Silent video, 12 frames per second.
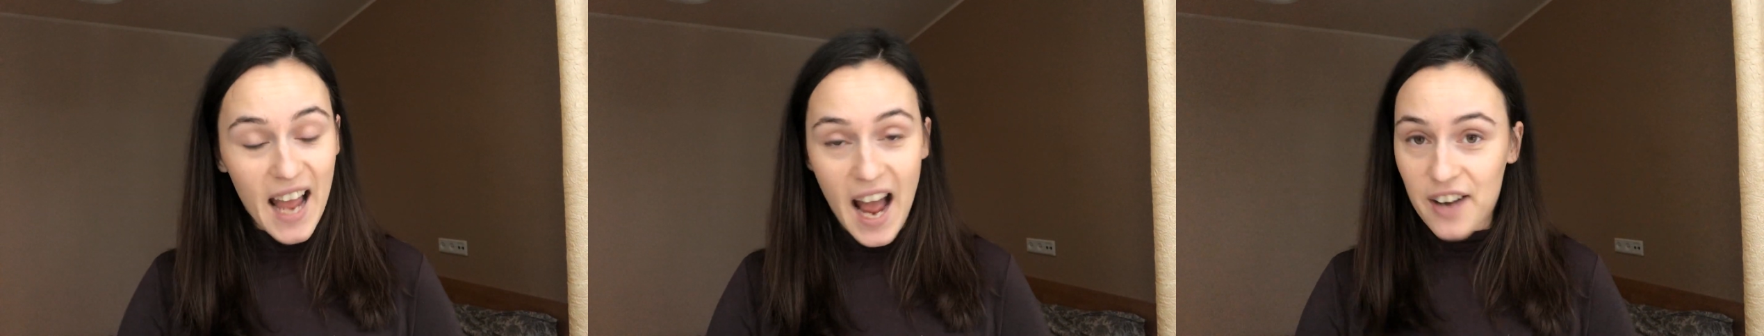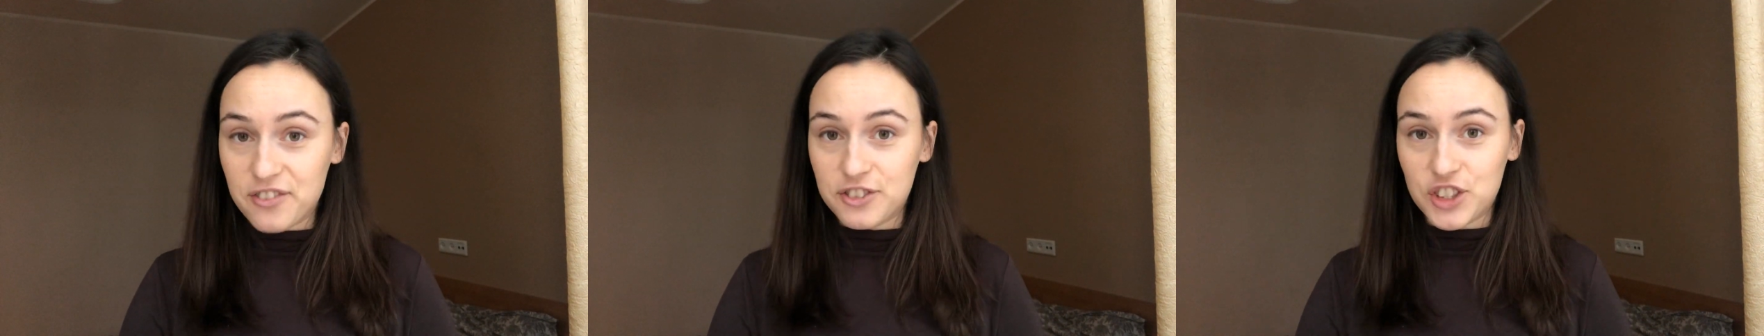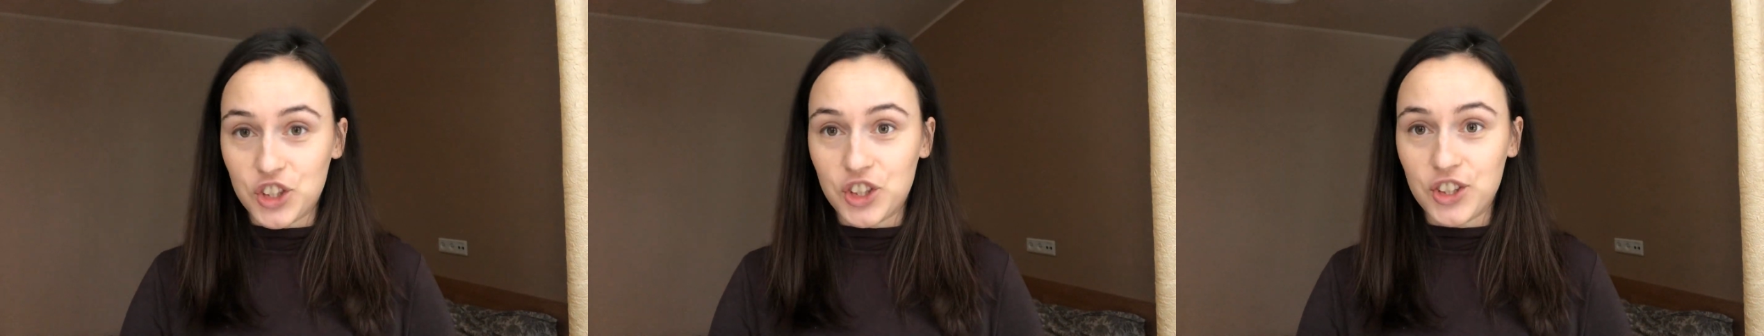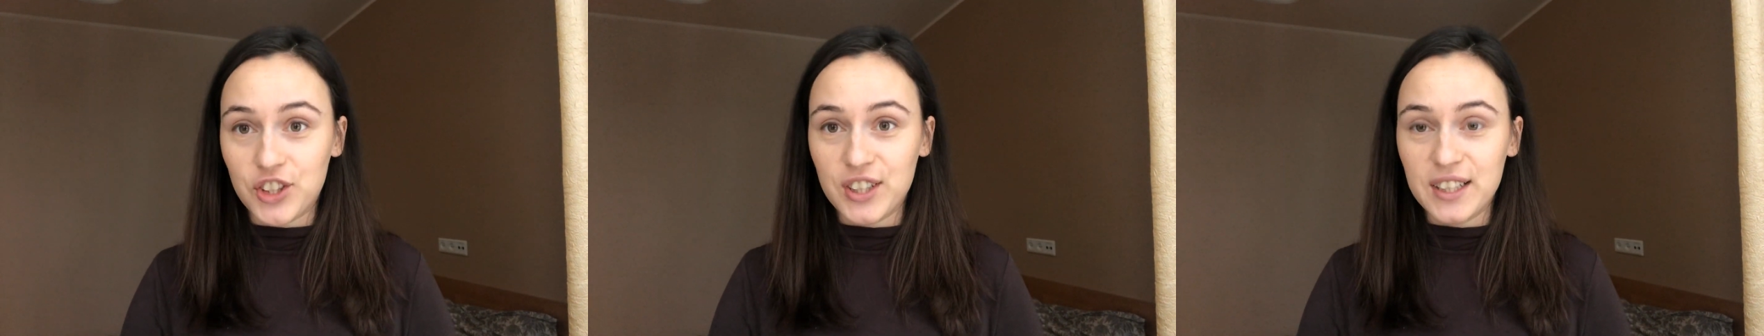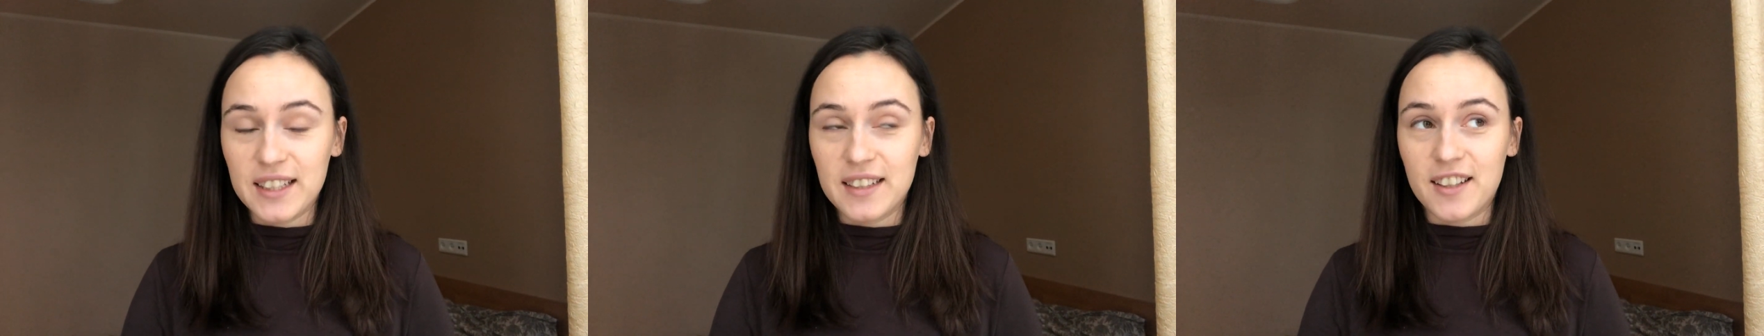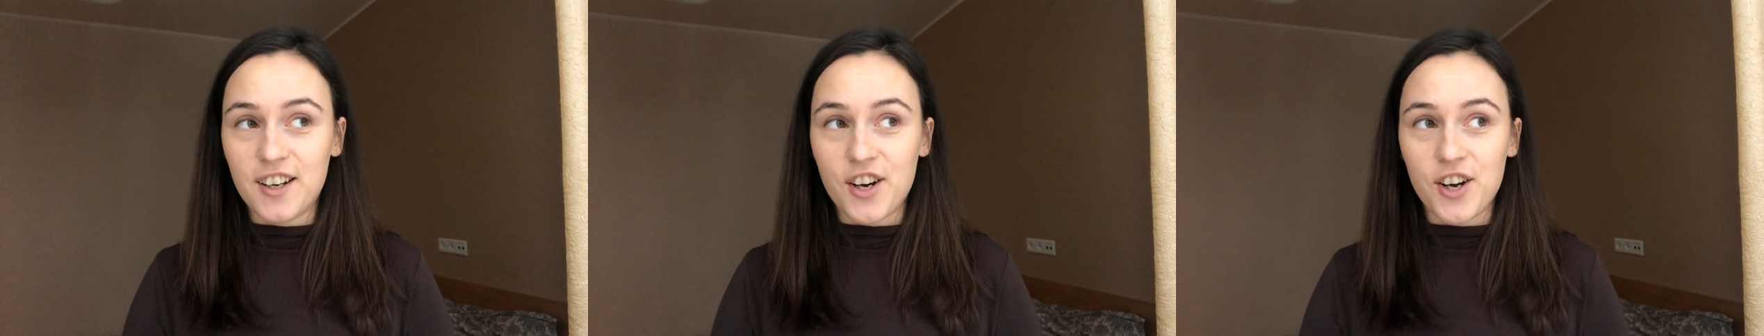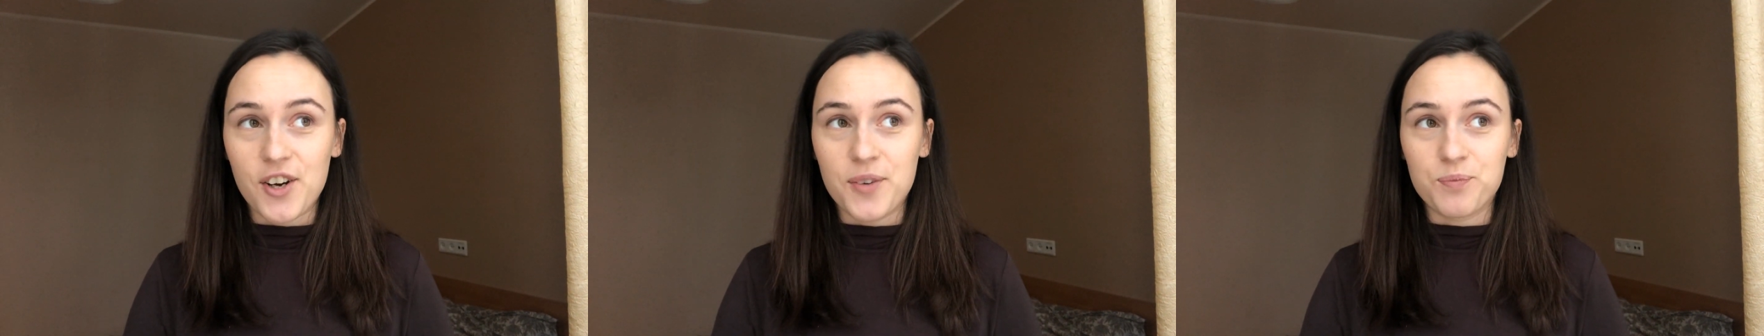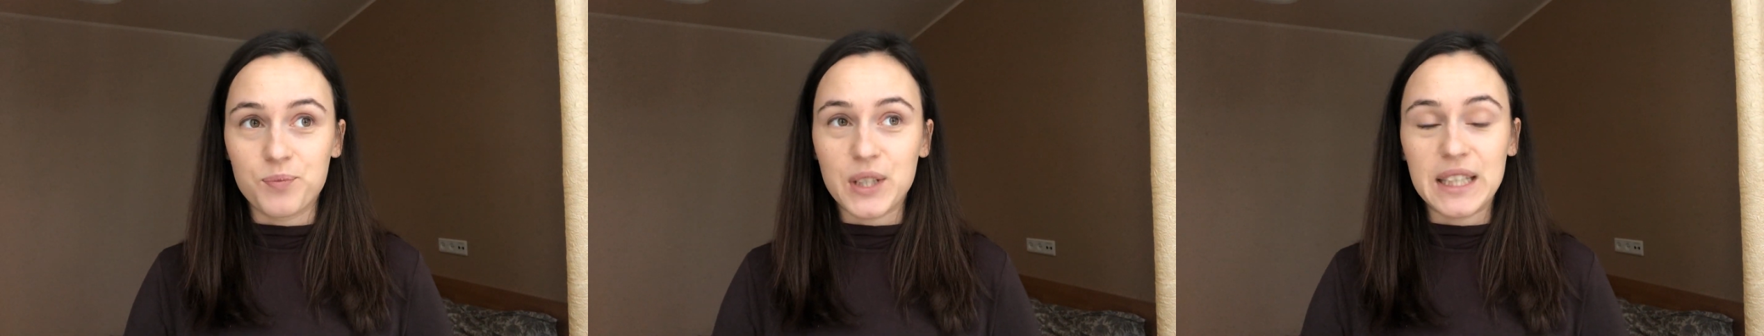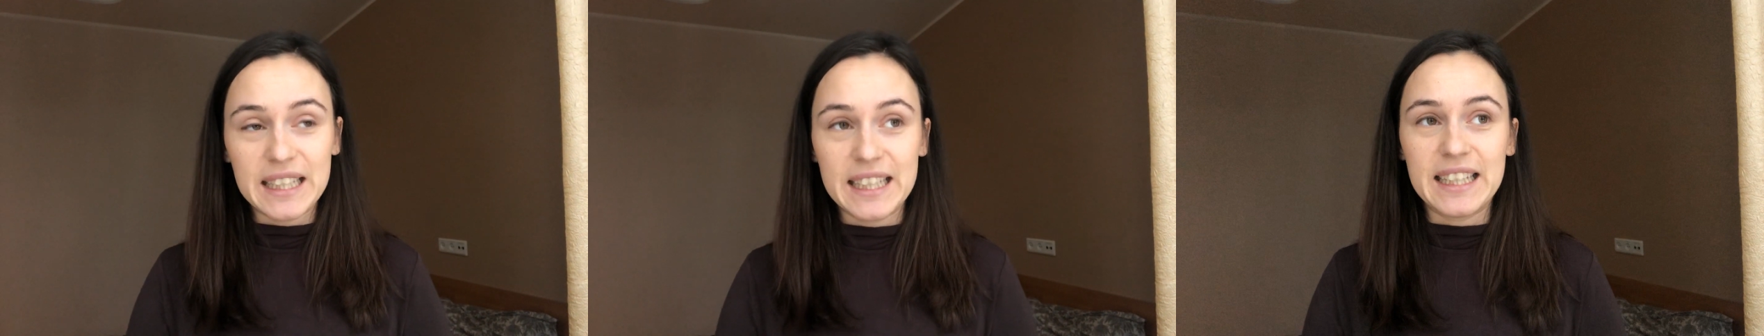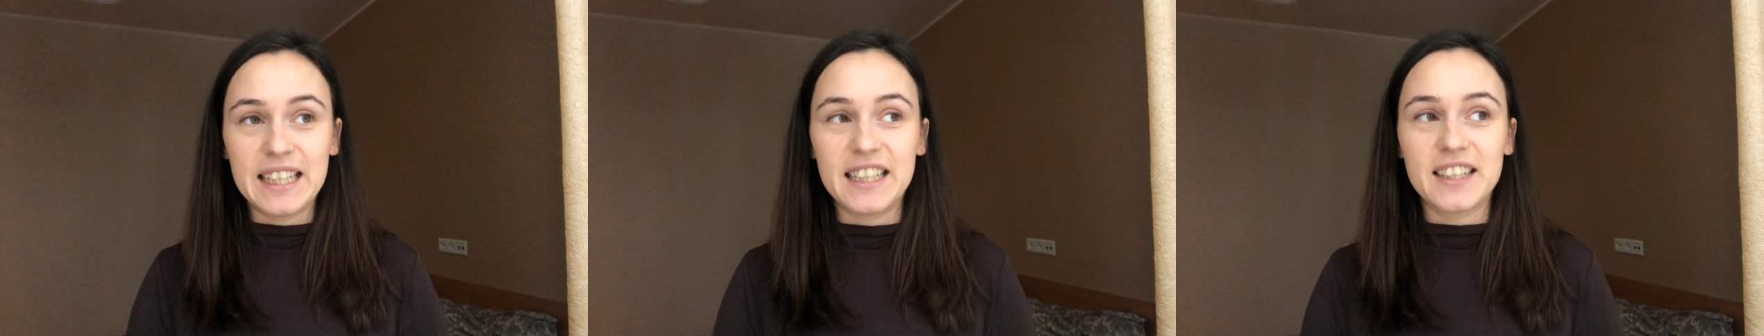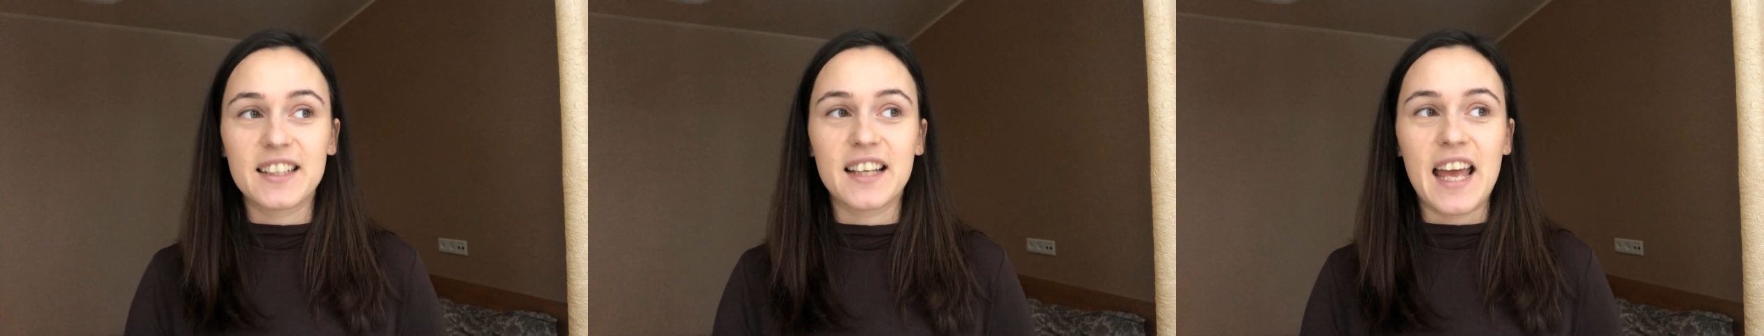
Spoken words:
after cleaning.